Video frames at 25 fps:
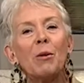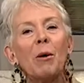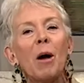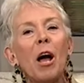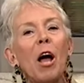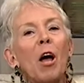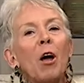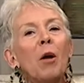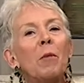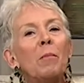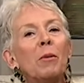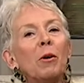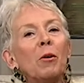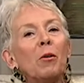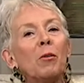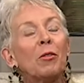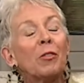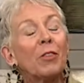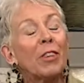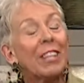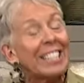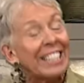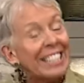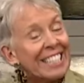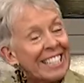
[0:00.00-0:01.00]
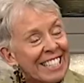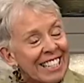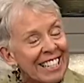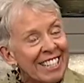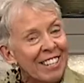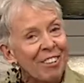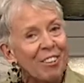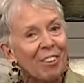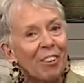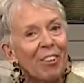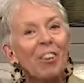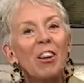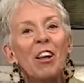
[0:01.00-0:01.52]
I hope you'll
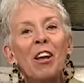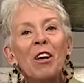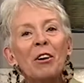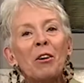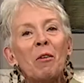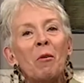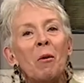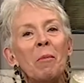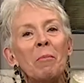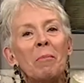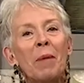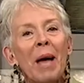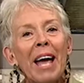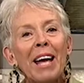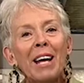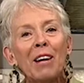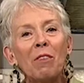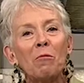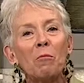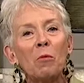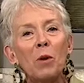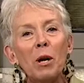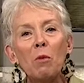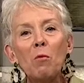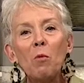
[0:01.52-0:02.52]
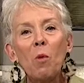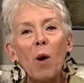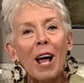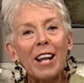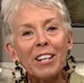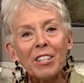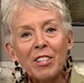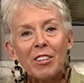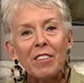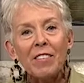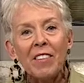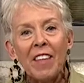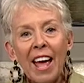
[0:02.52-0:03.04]
consider going back and
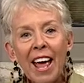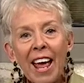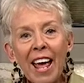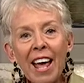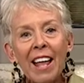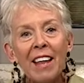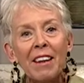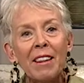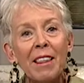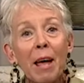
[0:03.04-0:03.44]
rewatching that.